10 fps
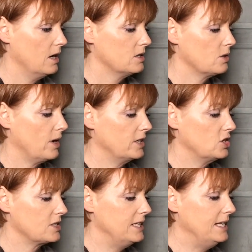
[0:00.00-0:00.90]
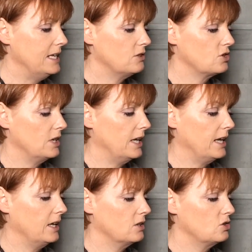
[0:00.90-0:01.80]
So I just
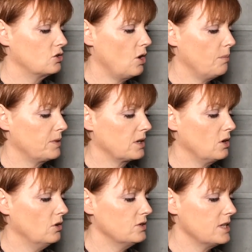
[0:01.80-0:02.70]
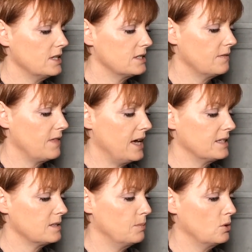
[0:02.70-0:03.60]
literally drop the contents of that
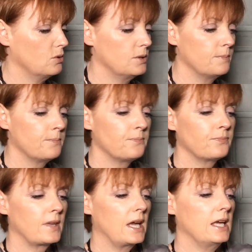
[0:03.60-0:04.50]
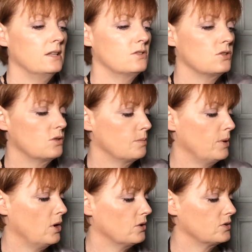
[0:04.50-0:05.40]
spoon into the
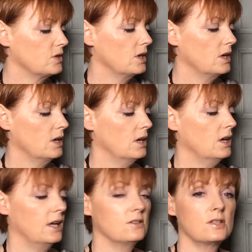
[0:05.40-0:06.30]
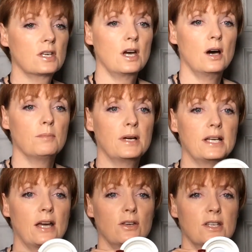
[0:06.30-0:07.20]
pot, into the cup. And
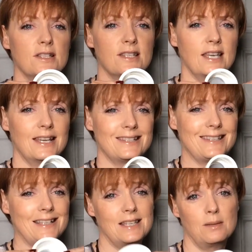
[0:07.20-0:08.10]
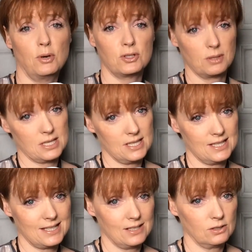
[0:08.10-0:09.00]
now you can see it's sat in the bottom because
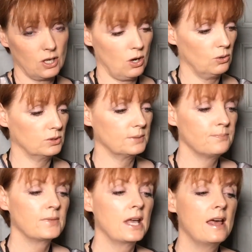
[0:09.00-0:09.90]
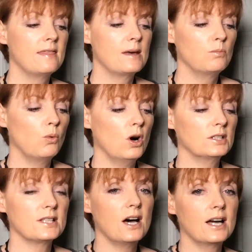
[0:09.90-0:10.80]
it's still cold. Then
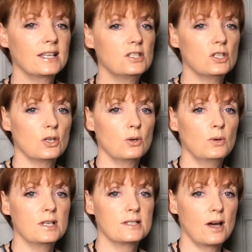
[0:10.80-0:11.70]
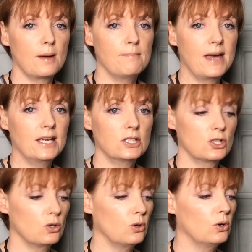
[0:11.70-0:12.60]
what I do is I make
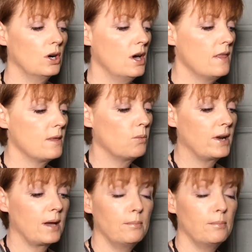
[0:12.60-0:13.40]
sure that when I